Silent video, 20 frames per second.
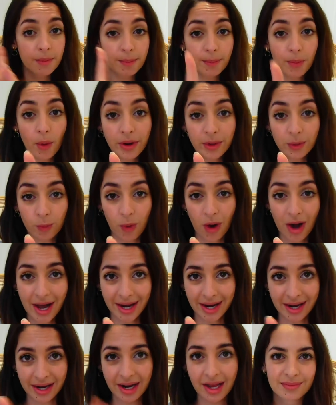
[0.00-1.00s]
point
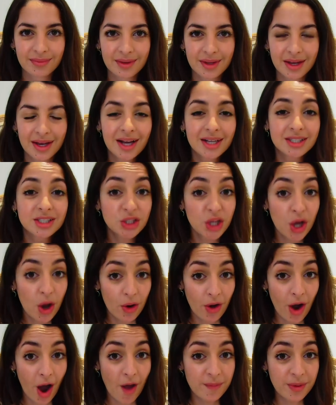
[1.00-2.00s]
one. So
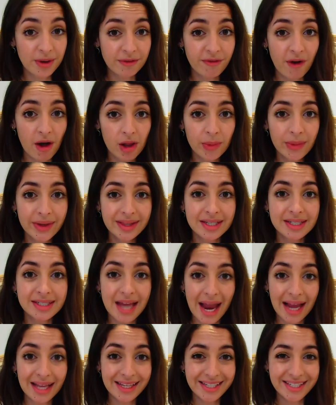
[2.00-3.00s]
I've been following the
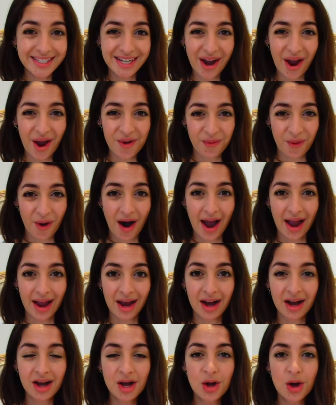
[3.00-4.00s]
Daily
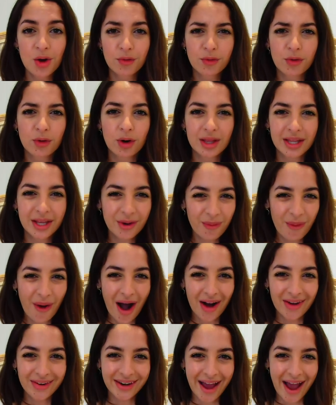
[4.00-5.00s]
DIYer for a little
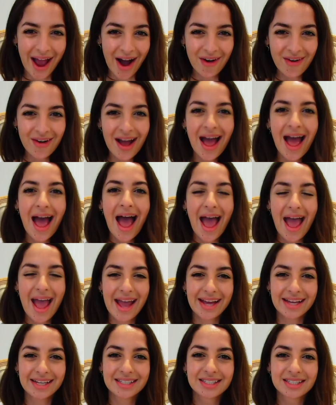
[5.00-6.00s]
while now
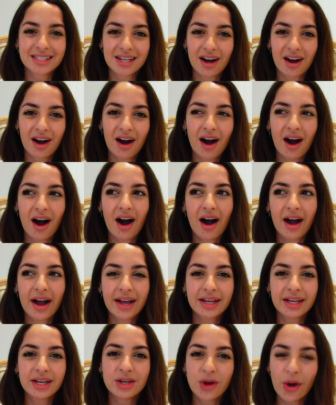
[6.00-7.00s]
and
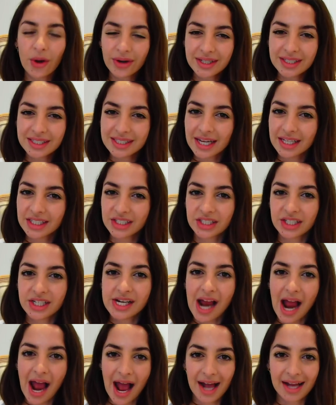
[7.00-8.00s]
I noticed that
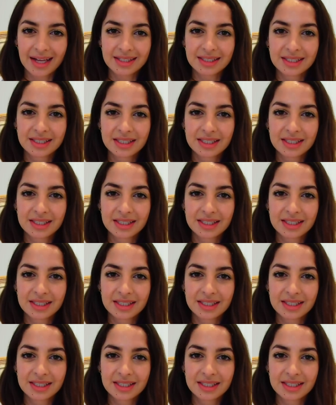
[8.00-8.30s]
she has